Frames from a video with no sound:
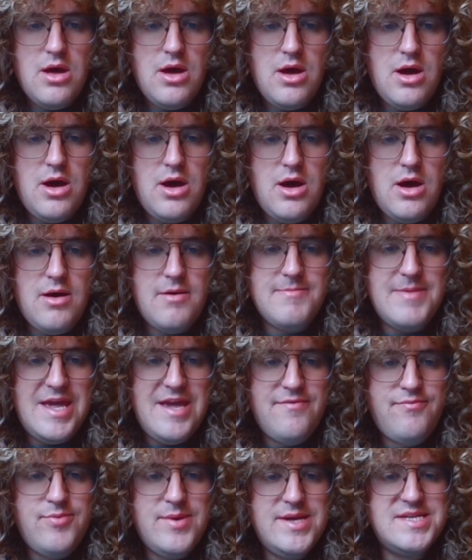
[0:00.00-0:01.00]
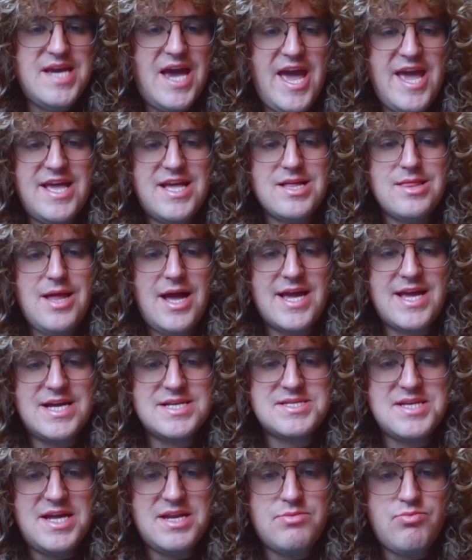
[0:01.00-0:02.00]
If we take, like I
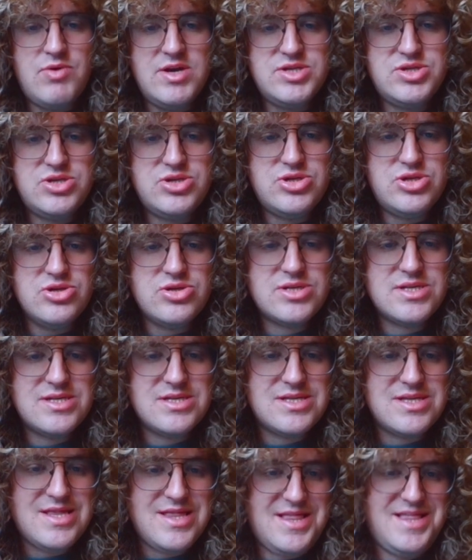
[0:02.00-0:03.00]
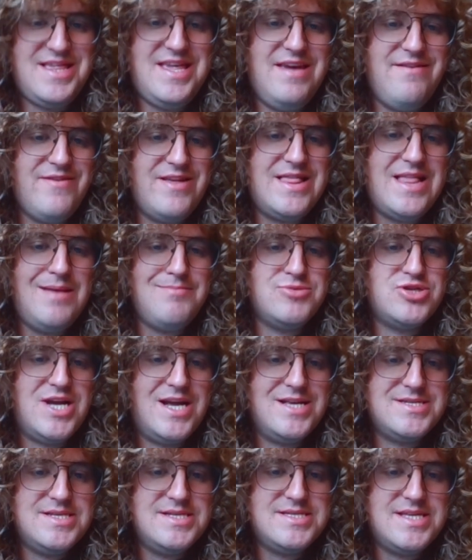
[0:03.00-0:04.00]
said, we're just giving them
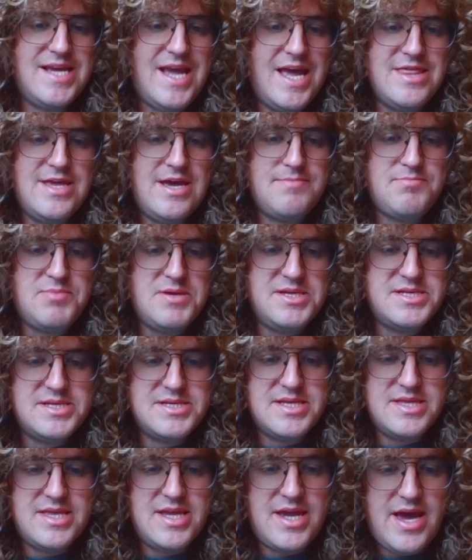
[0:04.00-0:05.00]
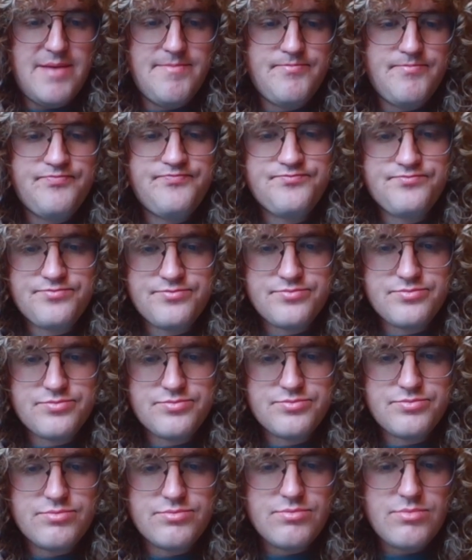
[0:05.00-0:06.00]
chances to get their pieces in the game.
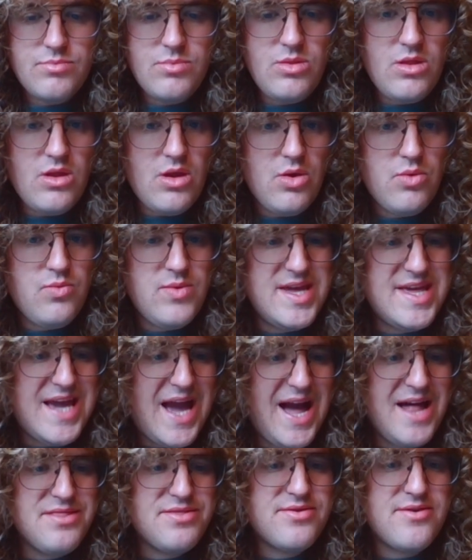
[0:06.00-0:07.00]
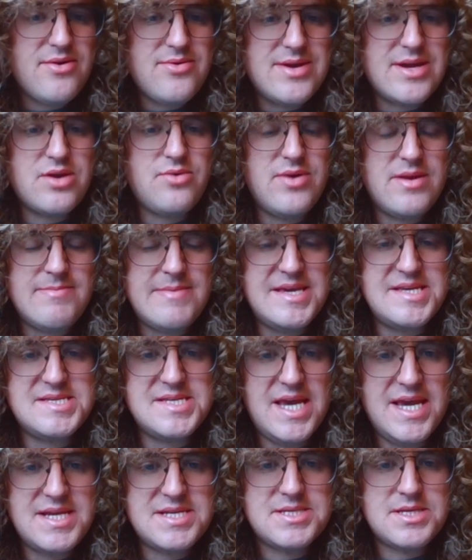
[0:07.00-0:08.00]
We can throw in Queen
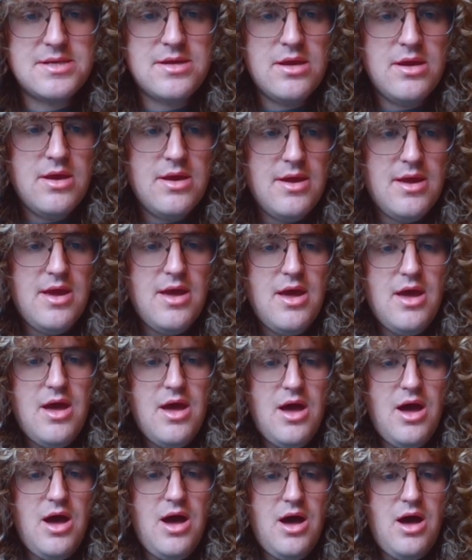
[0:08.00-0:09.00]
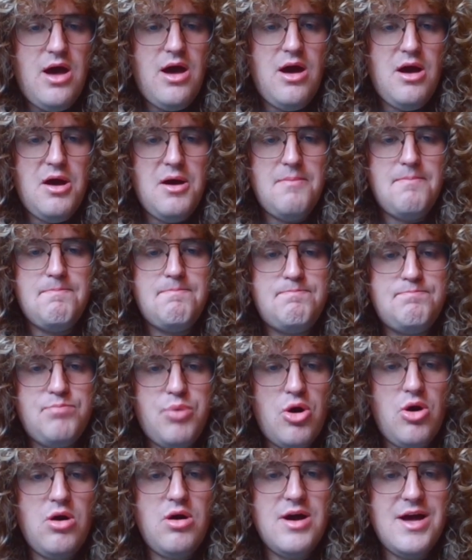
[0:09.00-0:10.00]
B6,
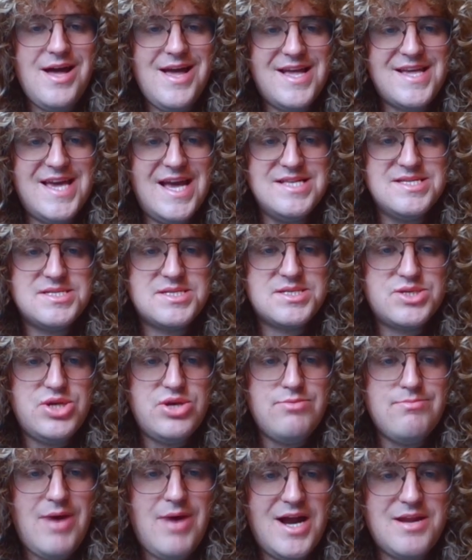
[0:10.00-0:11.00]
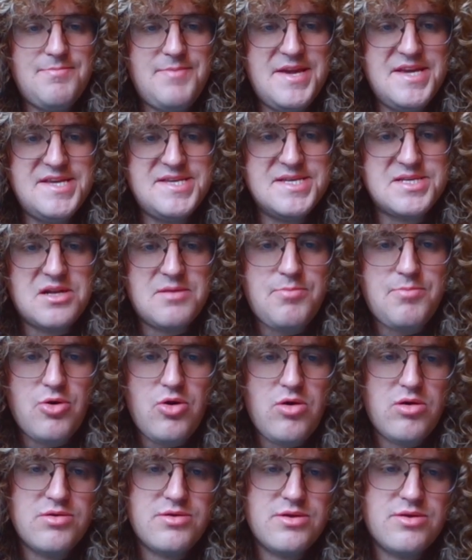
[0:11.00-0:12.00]
but against two minor pieces and a
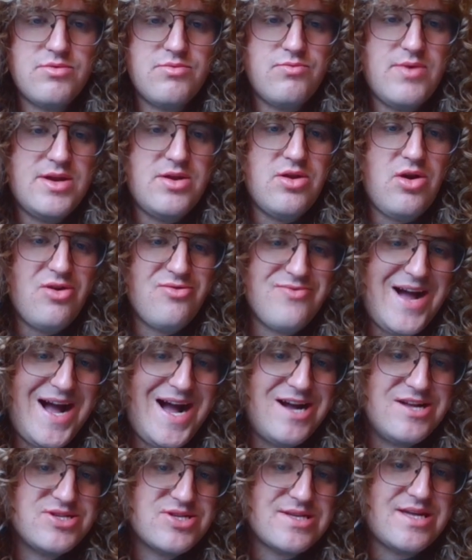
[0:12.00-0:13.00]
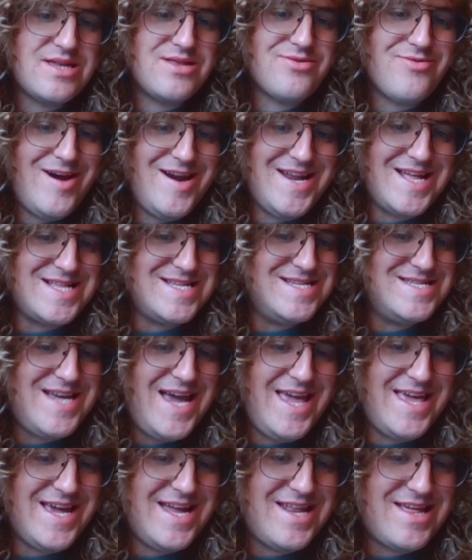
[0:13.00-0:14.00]
pawn, we're not actually threatening to
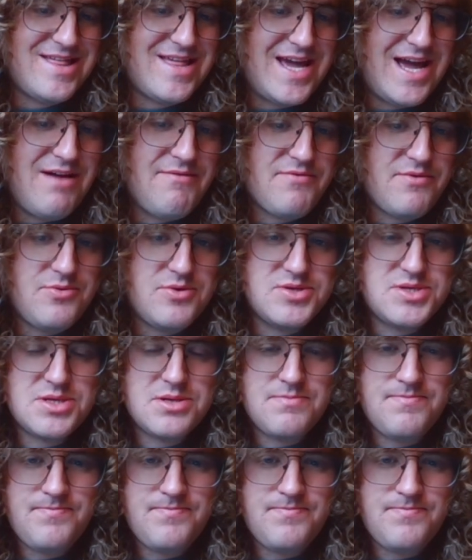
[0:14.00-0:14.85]
take anything afterwards.